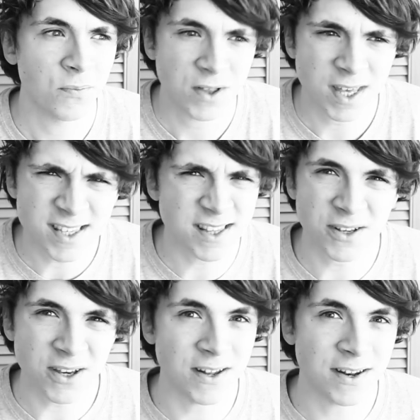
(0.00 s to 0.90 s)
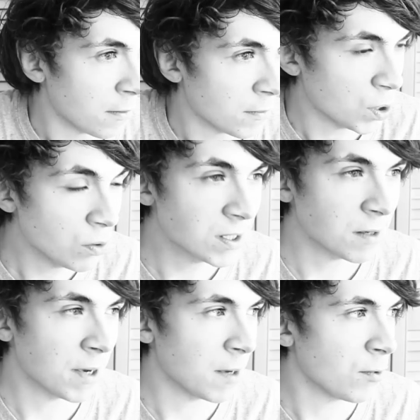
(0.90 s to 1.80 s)
which isn't good.
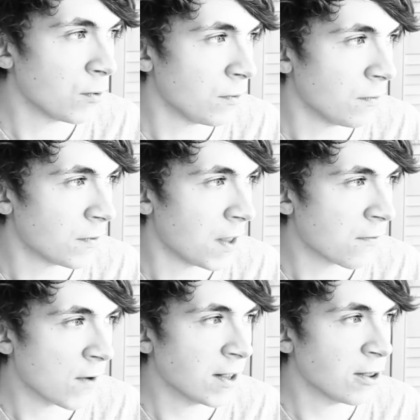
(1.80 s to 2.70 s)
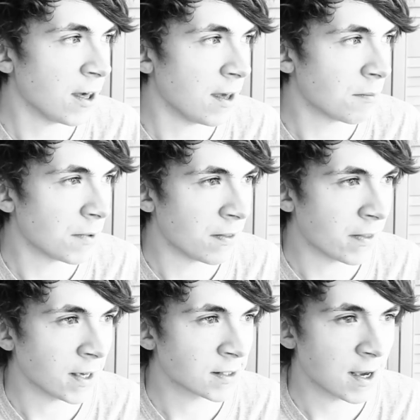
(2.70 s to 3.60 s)
Using people for their friendship and
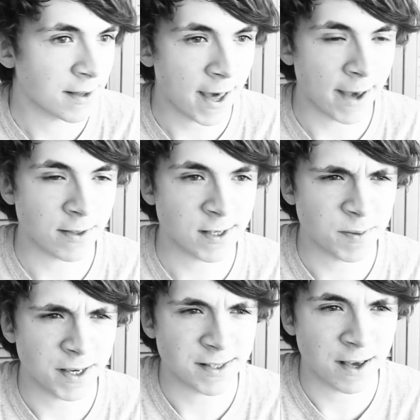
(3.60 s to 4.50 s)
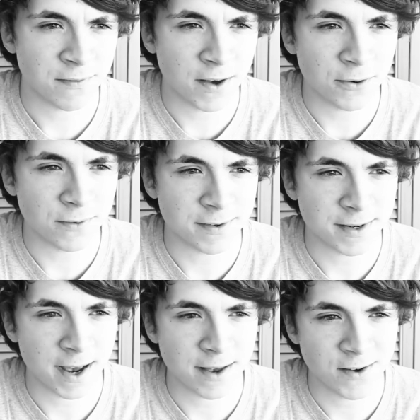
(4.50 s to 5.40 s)
things like that, just because I felt
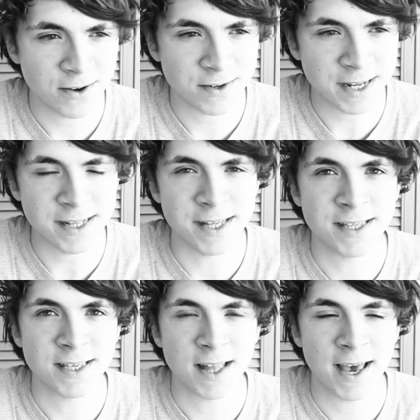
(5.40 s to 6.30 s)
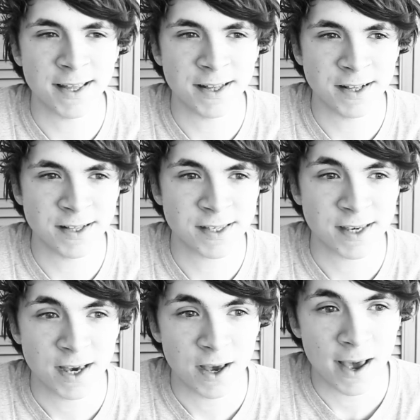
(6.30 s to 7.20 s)
needed. And
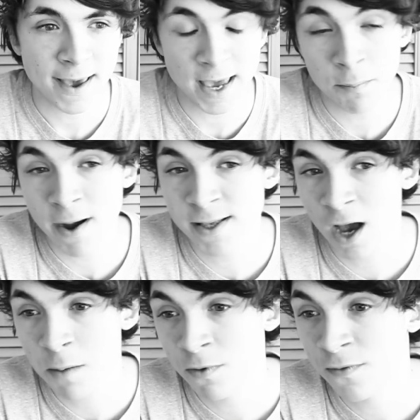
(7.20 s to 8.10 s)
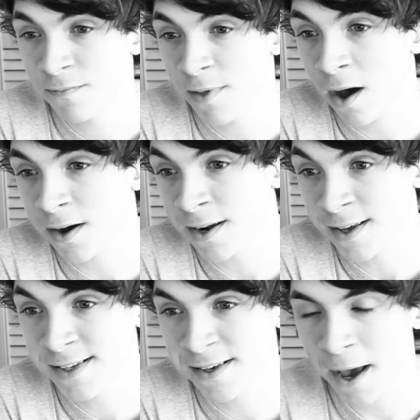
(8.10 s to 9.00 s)
in my time of
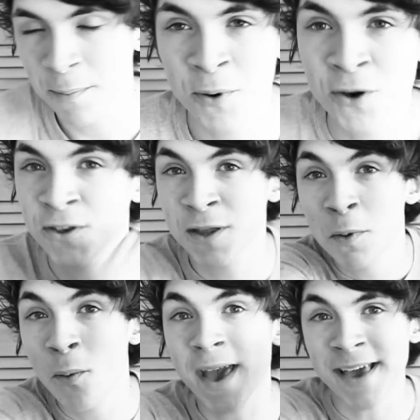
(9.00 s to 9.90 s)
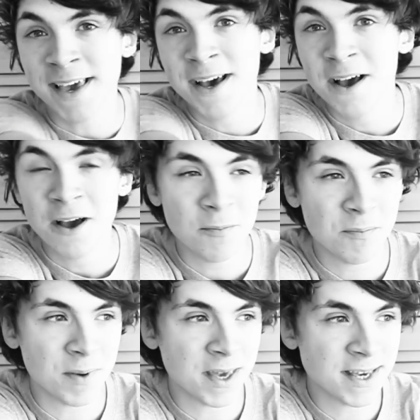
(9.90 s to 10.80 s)
darkness, I pushed them away,
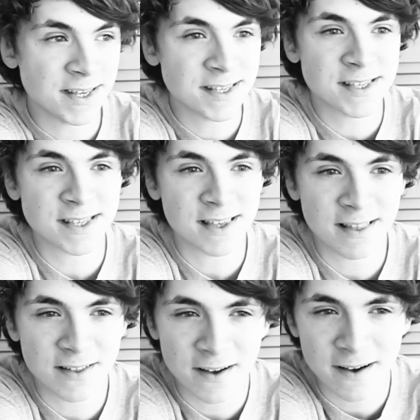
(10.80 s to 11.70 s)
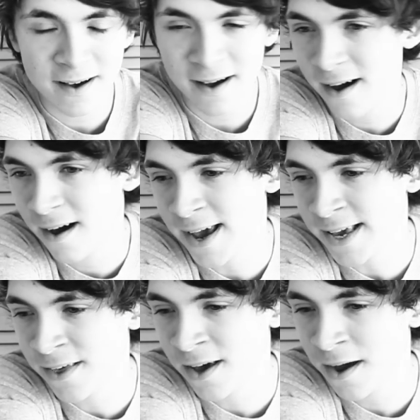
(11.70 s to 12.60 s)
because I